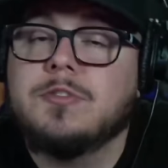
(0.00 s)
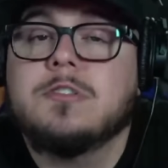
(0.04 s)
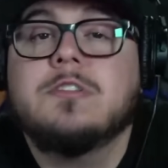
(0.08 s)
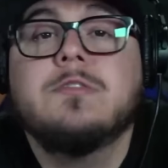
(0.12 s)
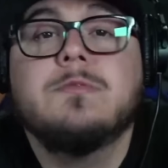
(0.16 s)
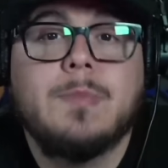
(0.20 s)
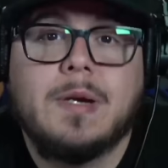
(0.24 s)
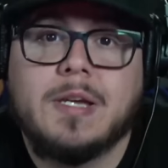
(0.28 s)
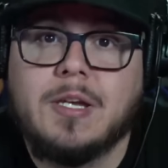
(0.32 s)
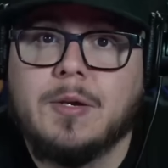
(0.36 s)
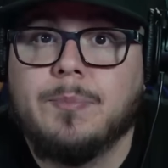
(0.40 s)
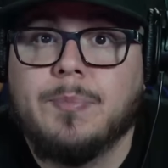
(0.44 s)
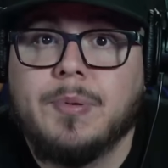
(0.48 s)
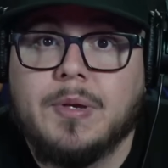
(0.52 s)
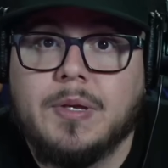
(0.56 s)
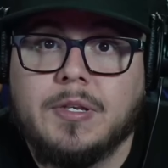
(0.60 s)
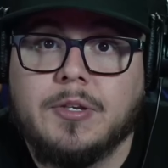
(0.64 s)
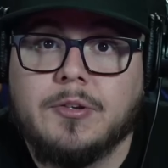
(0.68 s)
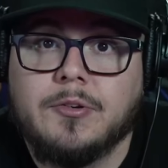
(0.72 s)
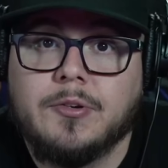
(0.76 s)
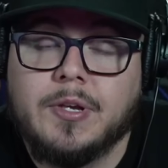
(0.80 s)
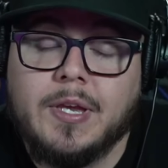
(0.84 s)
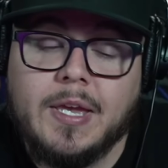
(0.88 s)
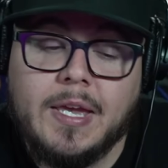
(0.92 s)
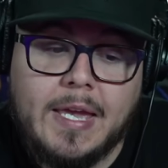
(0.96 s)
just my
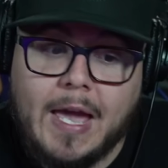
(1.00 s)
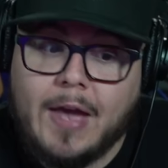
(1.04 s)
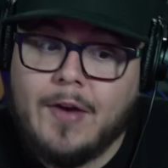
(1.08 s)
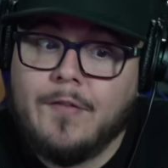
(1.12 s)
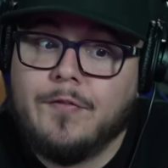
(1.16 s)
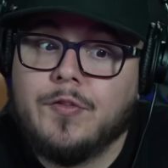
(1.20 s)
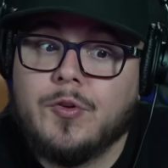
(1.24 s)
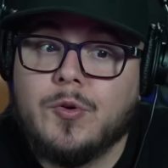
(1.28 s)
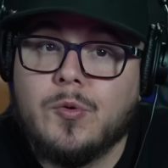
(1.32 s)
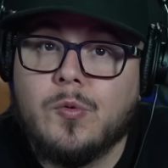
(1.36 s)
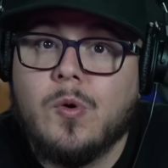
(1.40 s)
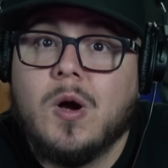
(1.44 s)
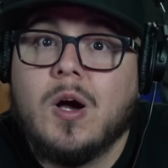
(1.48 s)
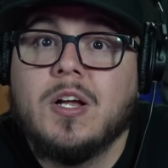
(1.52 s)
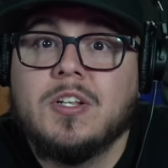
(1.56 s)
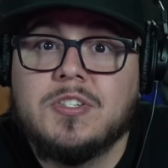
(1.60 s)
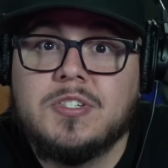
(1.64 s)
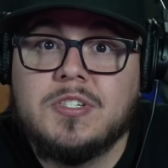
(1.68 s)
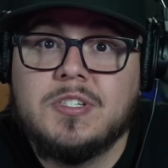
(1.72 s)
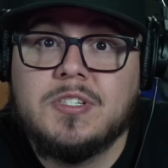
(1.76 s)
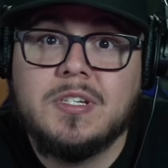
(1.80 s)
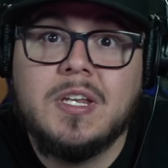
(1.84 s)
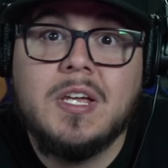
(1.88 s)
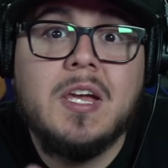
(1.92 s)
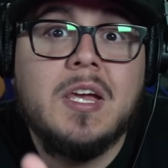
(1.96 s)
opinion, okay? After
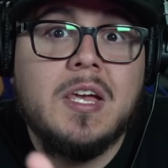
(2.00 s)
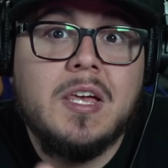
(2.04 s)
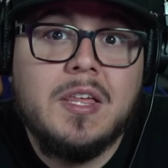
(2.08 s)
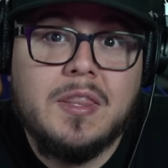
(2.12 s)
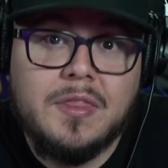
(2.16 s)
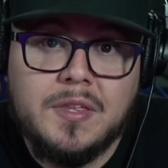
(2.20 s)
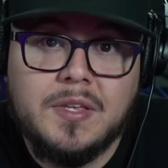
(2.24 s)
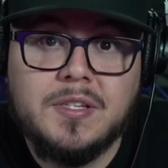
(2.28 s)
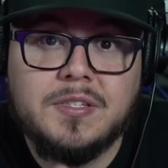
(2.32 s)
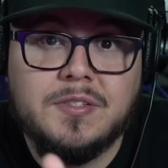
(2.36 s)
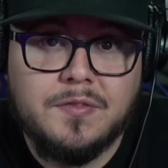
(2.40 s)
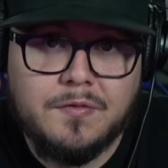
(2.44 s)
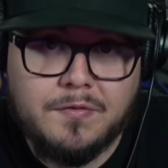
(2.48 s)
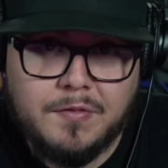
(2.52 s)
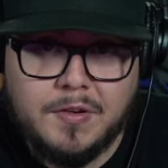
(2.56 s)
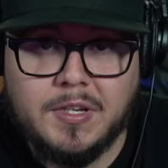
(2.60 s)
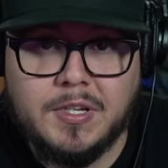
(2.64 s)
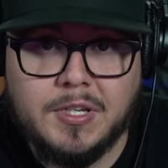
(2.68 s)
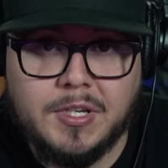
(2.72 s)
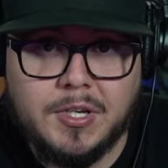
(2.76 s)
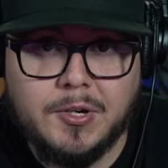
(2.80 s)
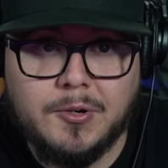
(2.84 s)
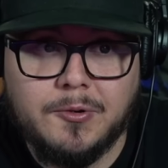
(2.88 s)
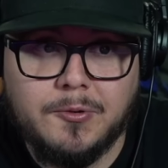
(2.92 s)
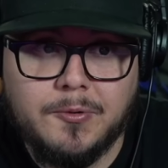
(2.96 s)
watching this
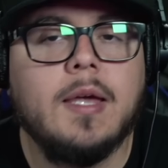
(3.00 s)
video.